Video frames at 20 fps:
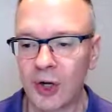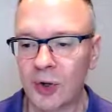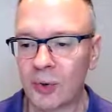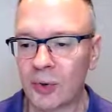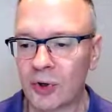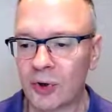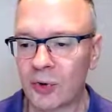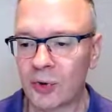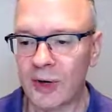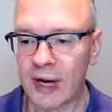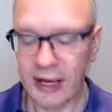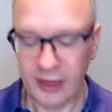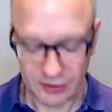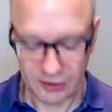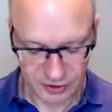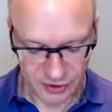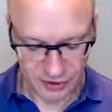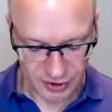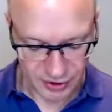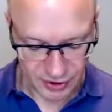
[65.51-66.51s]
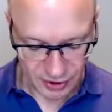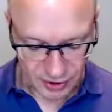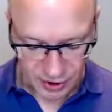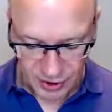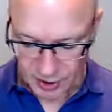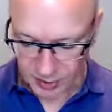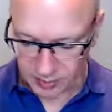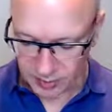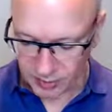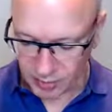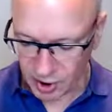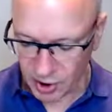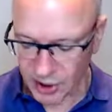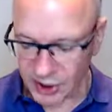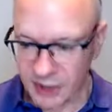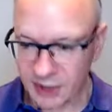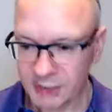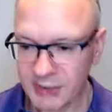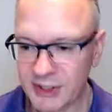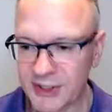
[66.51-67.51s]
We'll go down to the
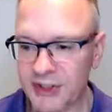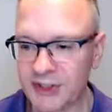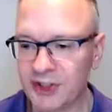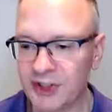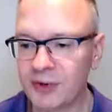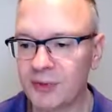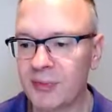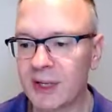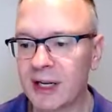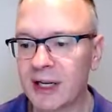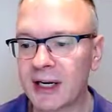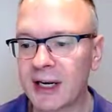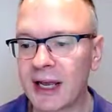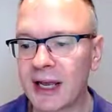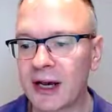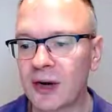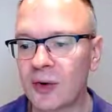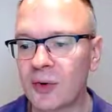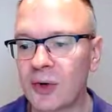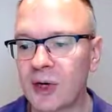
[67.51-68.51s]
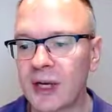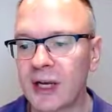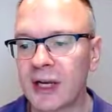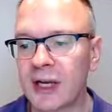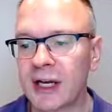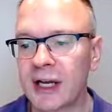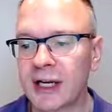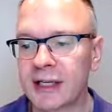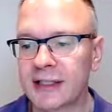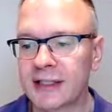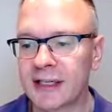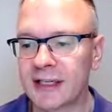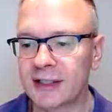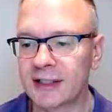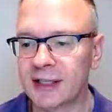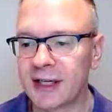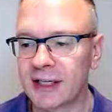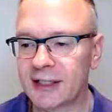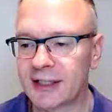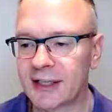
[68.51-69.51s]
bottom and zoom in how Excel
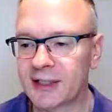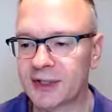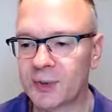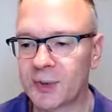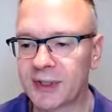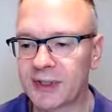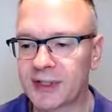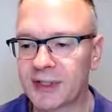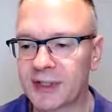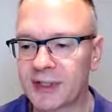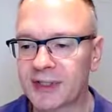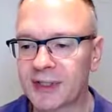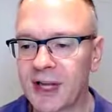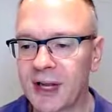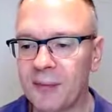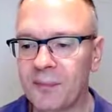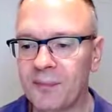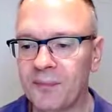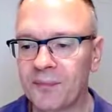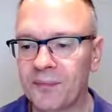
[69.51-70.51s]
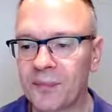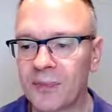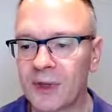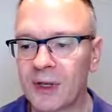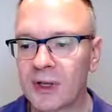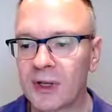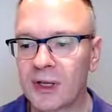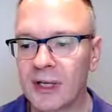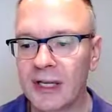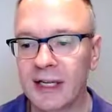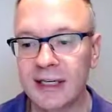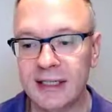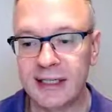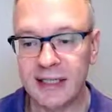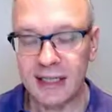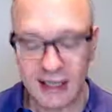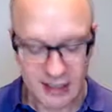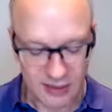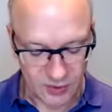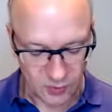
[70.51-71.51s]
tells us what's the sum.
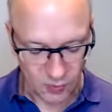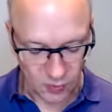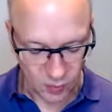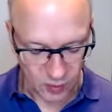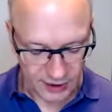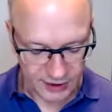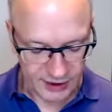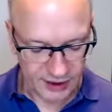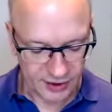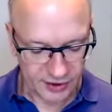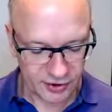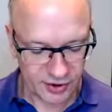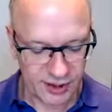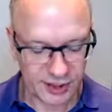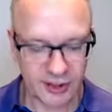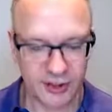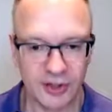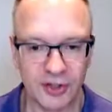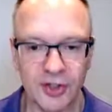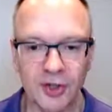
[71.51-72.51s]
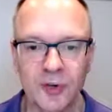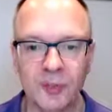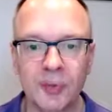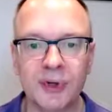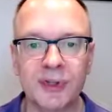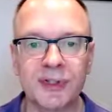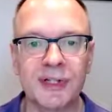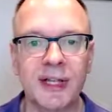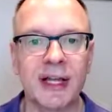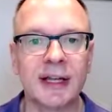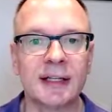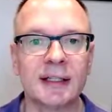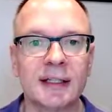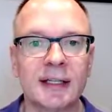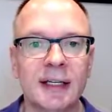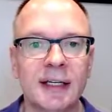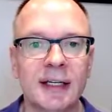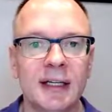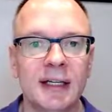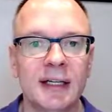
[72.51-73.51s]
Indeed, 102%.
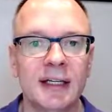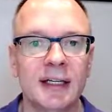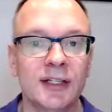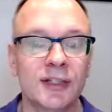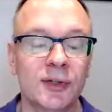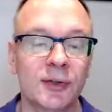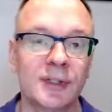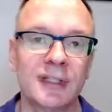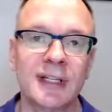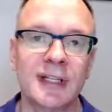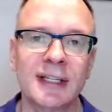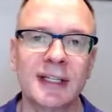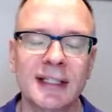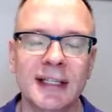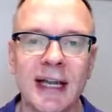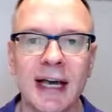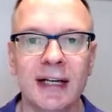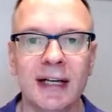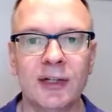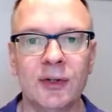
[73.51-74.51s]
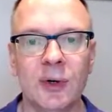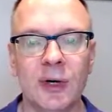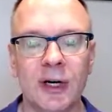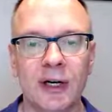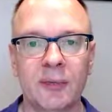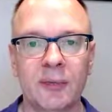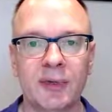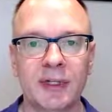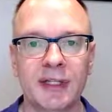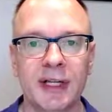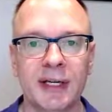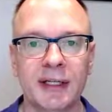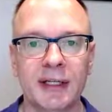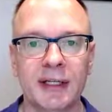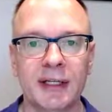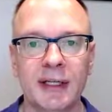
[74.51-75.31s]
So it doesn't add to 100%.